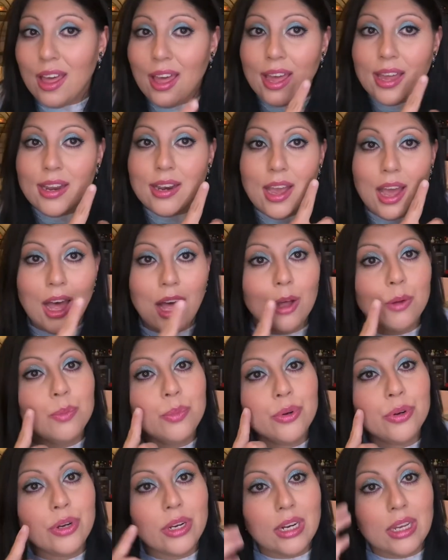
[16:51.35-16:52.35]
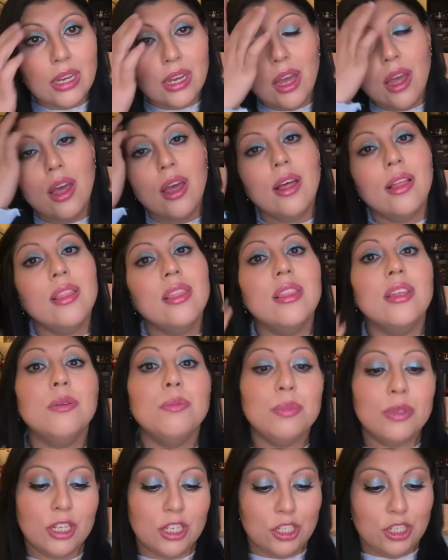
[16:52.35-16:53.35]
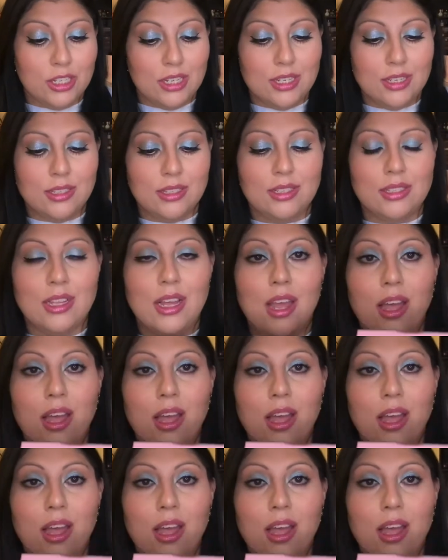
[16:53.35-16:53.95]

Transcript: and how pretty the blush is.